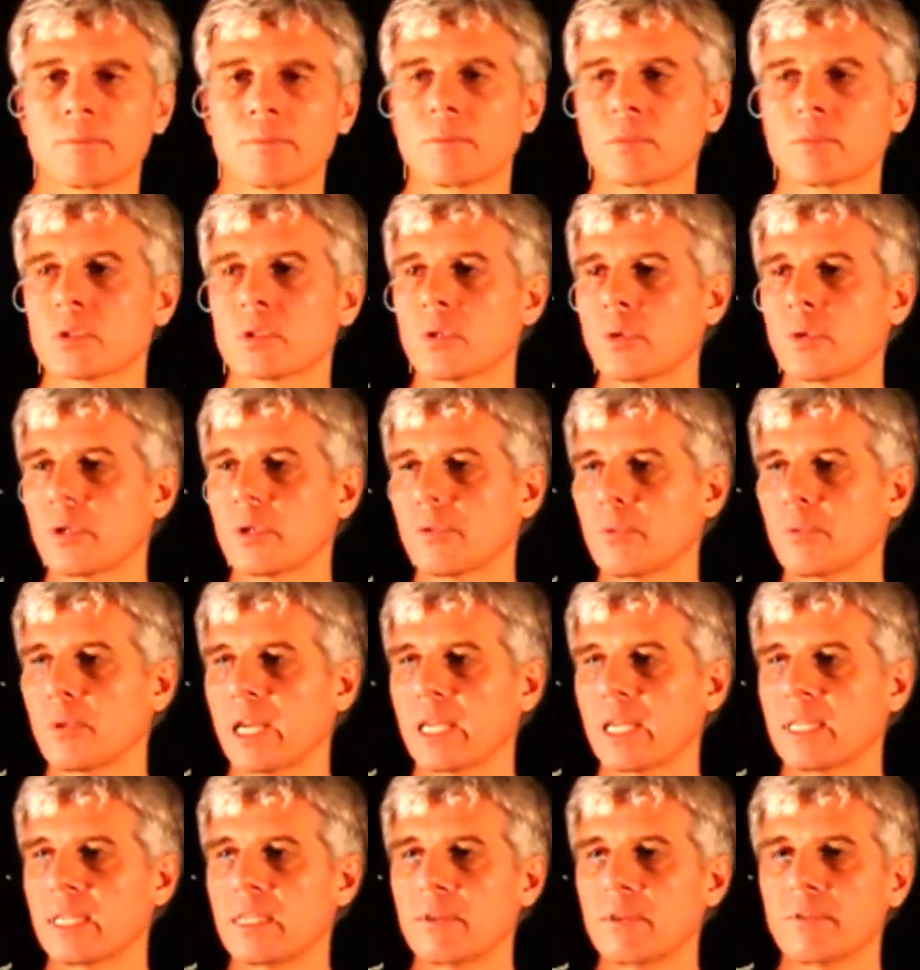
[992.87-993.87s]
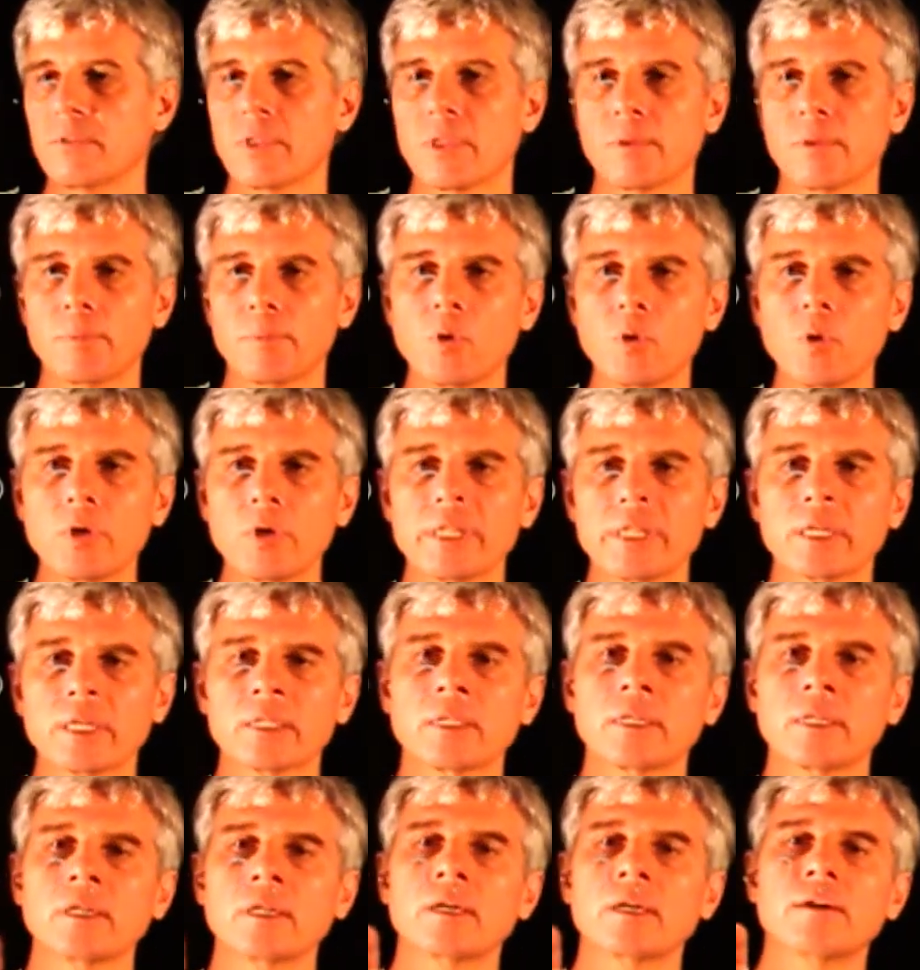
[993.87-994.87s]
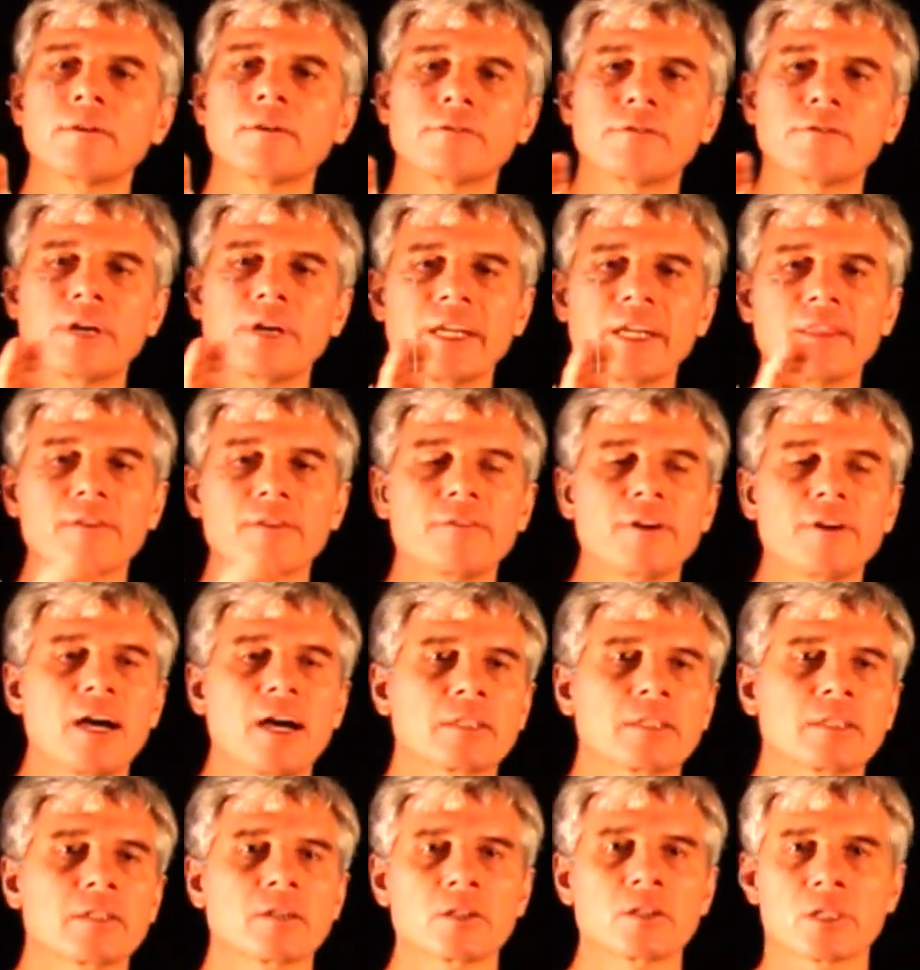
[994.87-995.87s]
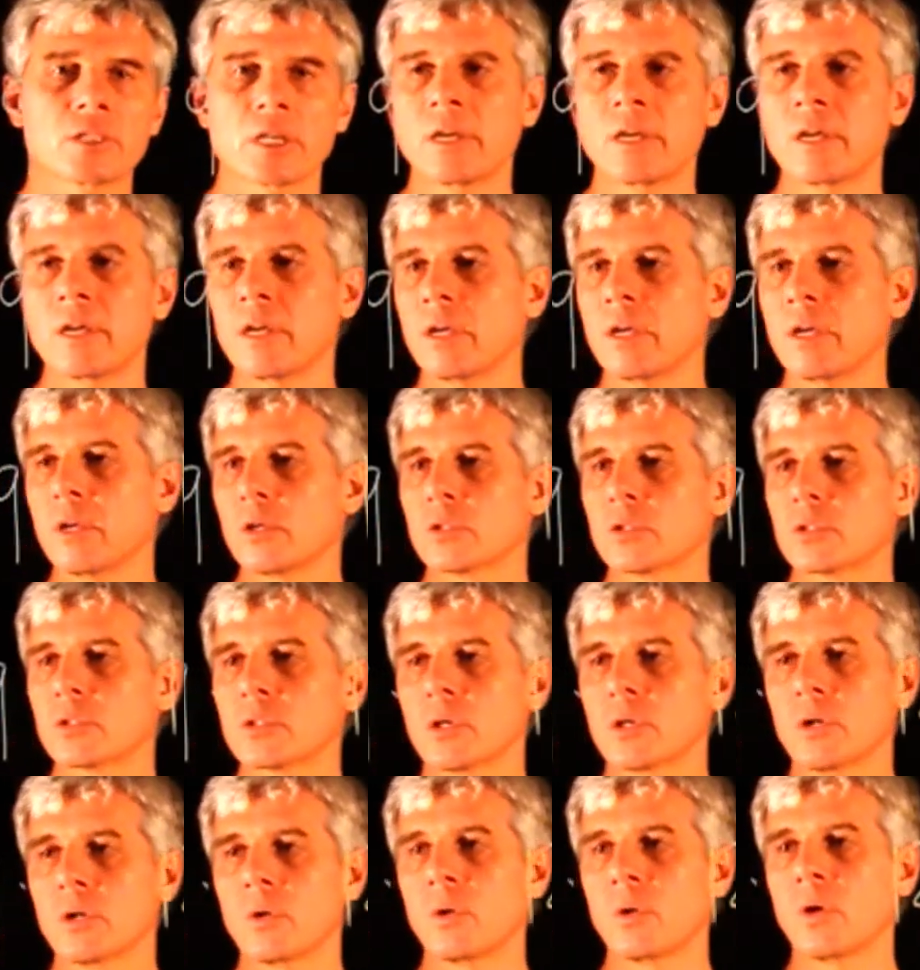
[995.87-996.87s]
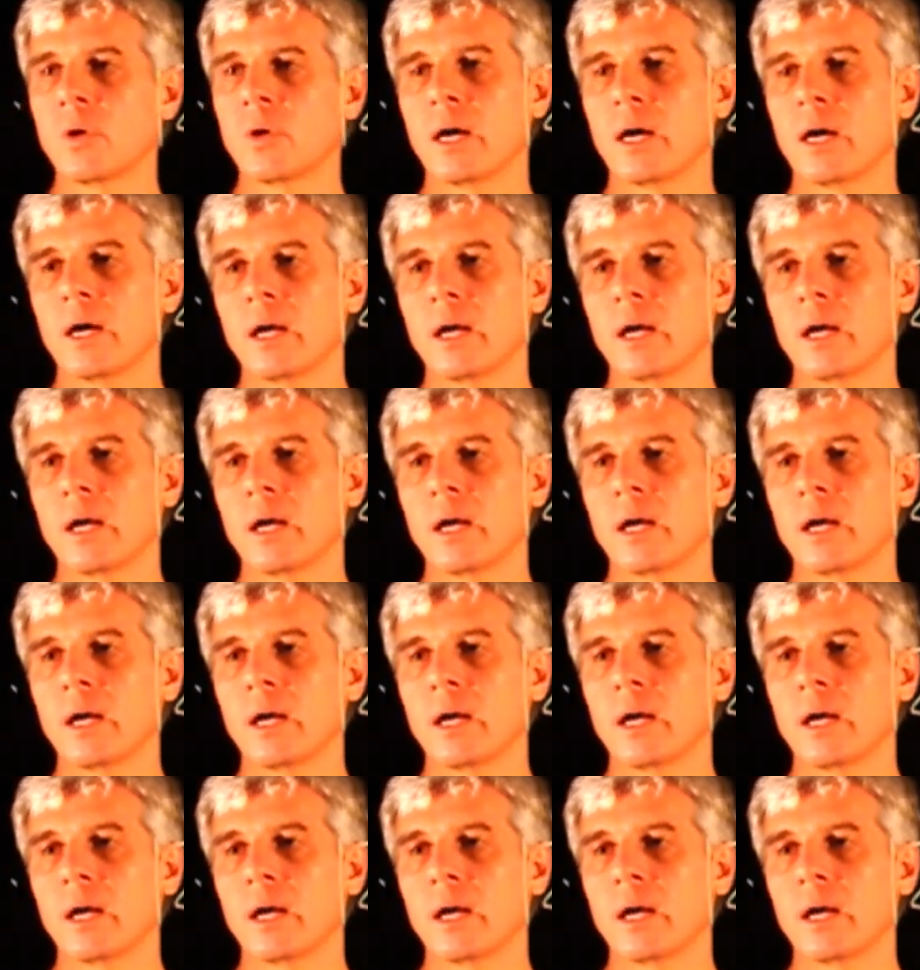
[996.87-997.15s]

So if we are given the product, find the factors. So